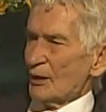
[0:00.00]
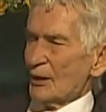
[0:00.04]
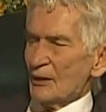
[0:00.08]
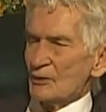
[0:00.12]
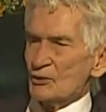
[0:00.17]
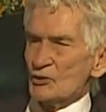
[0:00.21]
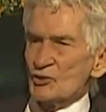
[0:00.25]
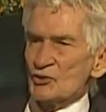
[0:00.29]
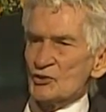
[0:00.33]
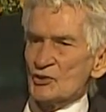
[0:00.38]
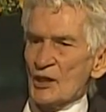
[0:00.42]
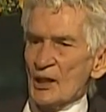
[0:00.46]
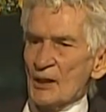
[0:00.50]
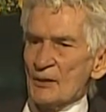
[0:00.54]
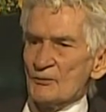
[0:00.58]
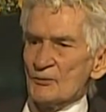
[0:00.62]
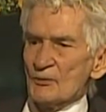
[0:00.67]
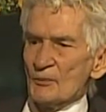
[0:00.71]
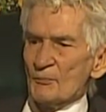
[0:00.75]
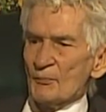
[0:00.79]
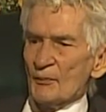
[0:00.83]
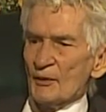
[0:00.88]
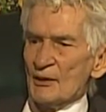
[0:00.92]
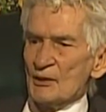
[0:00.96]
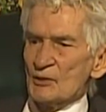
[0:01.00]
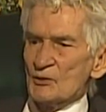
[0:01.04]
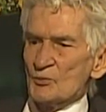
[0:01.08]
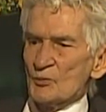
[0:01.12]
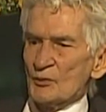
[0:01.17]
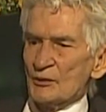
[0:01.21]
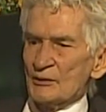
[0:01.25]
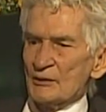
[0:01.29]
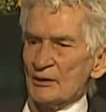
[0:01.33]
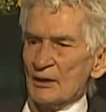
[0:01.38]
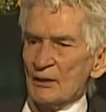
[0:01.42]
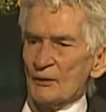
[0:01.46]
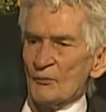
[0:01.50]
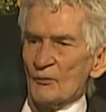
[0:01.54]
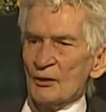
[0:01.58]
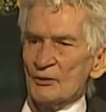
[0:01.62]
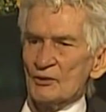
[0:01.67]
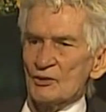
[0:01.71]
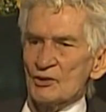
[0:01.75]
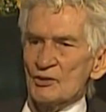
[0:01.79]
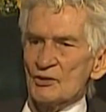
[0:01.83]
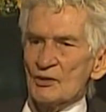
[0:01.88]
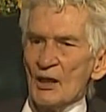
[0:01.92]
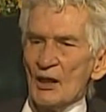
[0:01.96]
I just came to a place one day where
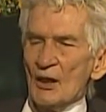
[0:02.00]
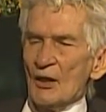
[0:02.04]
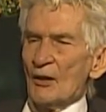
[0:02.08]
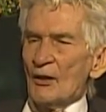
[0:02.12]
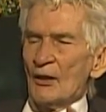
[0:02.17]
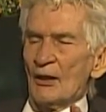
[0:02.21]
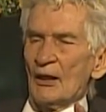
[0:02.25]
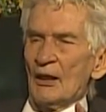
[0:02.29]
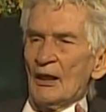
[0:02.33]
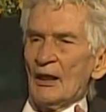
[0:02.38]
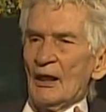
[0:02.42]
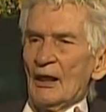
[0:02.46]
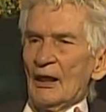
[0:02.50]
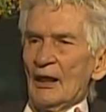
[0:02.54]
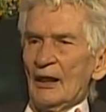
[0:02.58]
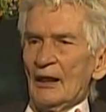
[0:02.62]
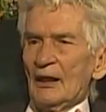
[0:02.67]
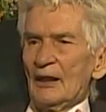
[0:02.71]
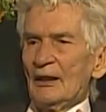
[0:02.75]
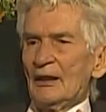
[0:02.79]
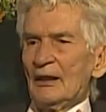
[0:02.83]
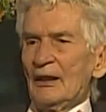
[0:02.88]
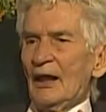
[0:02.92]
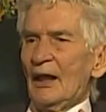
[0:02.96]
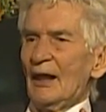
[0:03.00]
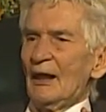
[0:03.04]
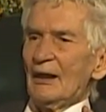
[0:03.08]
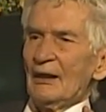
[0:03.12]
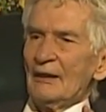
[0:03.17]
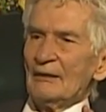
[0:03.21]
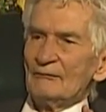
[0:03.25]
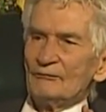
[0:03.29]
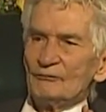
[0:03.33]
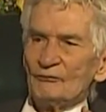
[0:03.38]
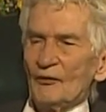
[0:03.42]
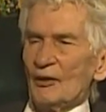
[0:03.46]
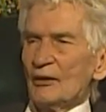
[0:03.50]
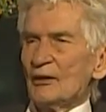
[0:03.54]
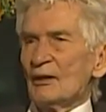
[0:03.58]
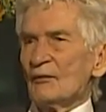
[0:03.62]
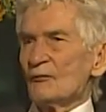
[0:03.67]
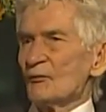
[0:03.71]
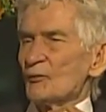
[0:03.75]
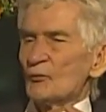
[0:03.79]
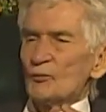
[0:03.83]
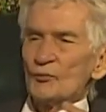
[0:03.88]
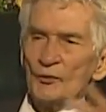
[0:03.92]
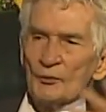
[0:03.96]
I fell in love
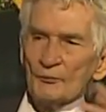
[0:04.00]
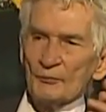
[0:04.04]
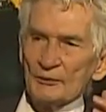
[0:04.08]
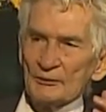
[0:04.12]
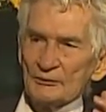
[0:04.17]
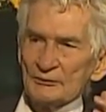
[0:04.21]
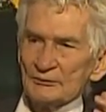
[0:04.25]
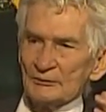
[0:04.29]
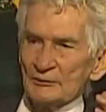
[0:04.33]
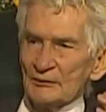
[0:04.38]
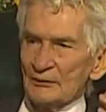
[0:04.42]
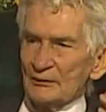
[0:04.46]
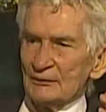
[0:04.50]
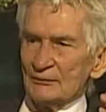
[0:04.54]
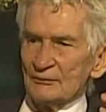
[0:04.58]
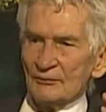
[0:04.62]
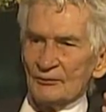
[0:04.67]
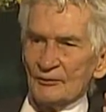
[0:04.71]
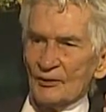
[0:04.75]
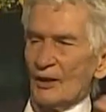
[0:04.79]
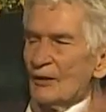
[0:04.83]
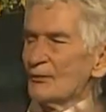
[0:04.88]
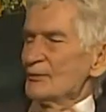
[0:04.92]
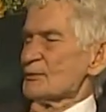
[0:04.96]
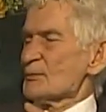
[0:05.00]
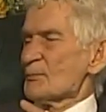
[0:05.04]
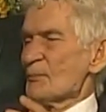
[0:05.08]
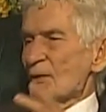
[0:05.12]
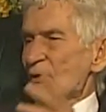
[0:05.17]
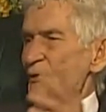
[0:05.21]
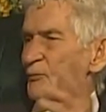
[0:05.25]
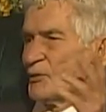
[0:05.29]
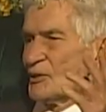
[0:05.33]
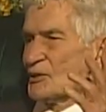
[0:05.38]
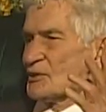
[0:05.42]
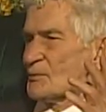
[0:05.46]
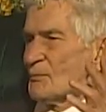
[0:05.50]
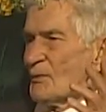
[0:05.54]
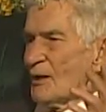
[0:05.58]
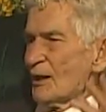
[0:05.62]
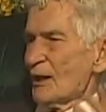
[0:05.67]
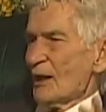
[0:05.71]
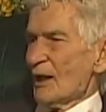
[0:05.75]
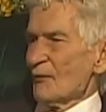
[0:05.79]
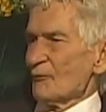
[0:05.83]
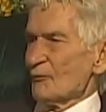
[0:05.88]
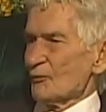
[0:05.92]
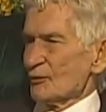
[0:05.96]
with a woman, thought I'd spend the rest of my
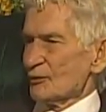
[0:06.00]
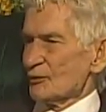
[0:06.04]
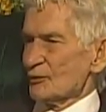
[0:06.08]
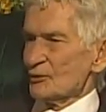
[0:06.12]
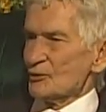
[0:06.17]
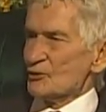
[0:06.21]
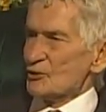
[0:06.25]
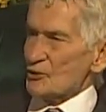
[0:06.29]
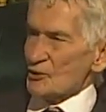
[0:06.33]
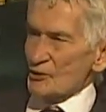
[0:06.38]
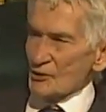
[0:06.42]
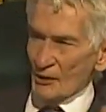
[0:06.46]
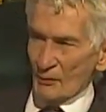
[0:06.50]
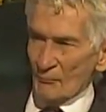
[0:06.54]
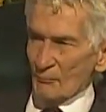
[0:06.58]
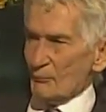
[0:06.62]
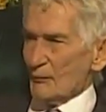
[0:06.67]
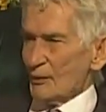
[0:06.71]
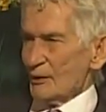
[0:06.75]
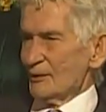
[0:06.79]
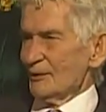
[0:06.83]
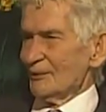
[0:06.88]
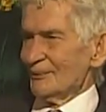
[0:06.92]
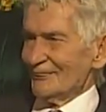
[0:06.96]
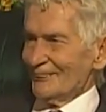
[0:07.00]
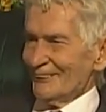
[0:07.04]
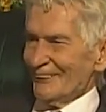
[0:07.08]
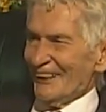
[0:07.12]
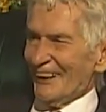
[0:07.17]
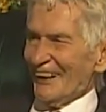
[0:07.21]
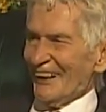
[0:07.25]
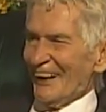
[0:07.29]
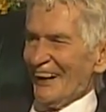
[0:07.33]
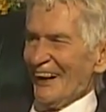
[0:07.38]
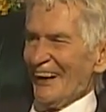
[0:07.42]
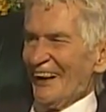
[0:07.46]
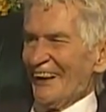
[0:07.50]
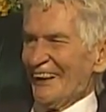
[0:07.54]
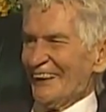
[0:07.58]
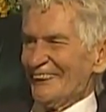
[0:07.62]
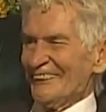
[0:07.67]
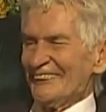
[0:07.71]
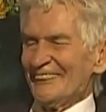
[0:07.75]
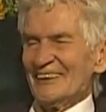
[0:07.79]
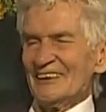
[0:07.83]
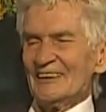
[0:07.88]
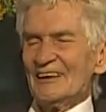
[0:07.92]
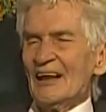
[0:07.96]
life with her, and she dumped me.
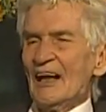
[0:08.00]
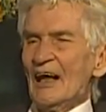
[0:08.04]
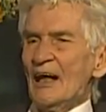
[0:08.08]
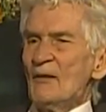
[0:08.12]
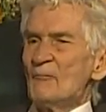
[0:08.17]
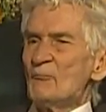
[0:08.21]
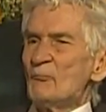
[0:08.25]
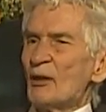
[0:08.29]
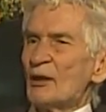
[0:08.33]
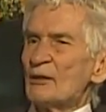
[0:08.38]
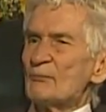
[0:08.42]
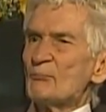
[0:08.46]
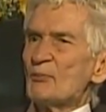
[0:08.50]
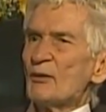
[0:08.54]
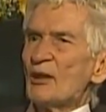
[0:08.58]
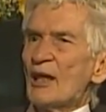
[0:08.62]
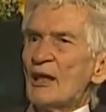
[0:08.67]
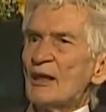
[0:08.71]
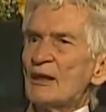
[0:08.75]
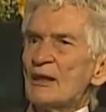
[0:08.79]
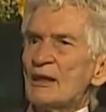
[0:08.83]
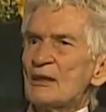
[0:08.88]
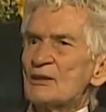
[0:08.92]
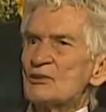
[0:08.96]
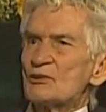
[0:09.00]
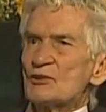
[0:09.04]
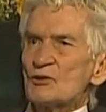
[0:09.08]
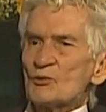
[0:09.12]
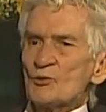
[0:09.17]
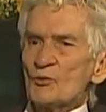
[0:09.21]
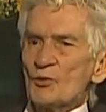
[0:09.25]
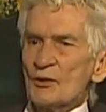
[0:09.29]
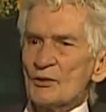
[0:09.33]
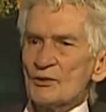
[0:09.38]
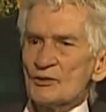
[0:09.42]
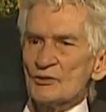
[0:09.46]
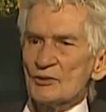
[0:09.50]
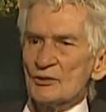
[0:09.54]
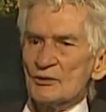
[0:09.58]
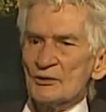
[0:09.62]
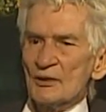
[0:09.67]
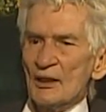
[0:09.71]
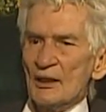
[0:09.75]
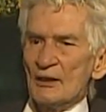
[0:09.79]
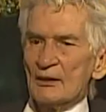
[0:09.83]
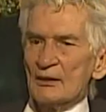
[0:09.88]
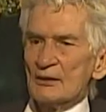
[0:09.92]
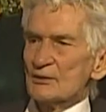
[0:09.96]
But I began to ask the questions
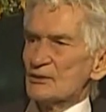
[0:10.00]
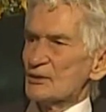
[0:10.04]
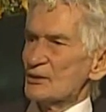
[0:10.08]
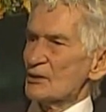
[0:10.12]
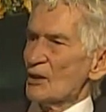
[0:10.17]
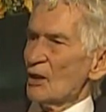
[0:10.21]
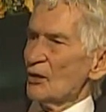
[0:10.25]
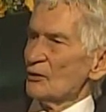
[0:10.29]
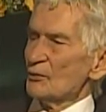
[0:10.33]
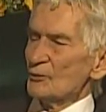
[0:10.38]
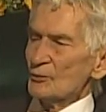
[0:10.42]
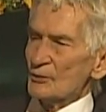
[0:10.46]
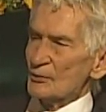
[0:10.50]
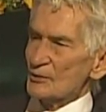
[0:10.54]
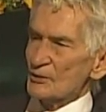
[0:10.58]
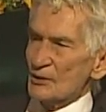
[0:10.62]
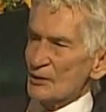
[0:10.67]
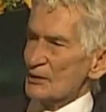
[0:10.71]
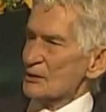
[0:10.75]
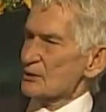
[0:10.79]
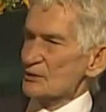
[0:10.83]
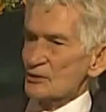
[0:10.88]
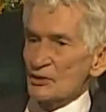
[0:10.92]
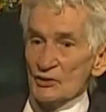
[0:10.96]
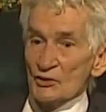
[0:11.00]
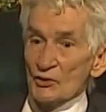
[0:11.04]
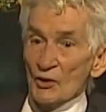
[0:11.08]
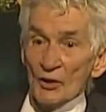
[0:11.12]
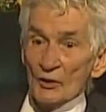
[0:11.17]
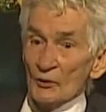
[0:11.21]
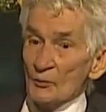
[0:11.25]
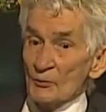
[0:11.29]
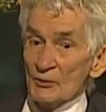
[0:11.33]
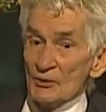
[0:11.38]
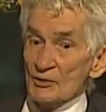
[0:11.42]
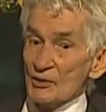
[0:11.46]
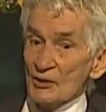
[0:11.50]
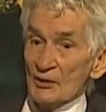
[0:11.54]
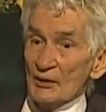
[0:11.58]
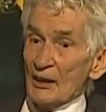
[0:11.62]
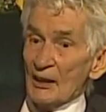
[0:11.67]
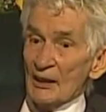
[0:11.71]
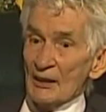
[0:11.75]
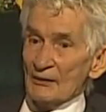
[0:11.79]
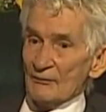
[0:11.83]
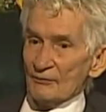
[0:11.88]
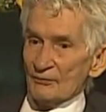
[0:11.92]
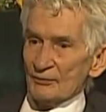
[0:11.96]
like, is this all there is in
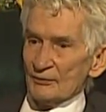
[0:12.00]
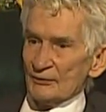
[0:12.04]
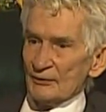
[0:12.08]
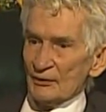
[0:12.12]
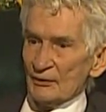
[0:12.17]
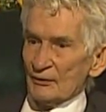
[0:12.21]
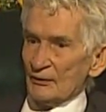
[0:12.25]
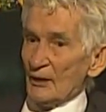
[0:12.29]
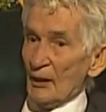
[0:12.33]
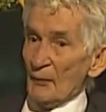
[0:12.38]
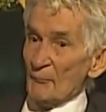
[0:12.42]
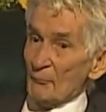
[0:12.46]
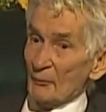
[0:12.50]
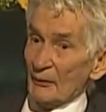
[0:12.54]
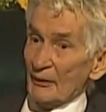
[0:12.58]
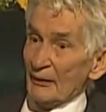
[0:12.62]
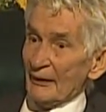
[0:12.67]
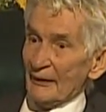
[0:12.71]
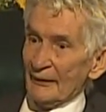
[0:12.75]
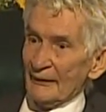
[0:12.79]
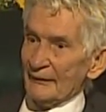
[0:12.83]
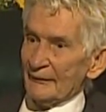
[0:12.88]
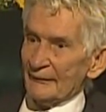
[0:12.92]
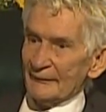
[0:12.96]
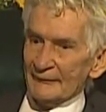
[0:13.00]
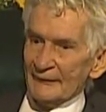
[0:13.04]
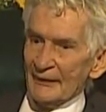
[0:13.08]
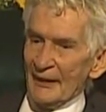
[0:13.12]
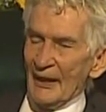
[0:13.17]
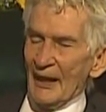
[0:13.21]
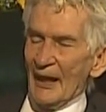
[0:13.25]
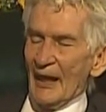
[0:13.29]
life? Up and down.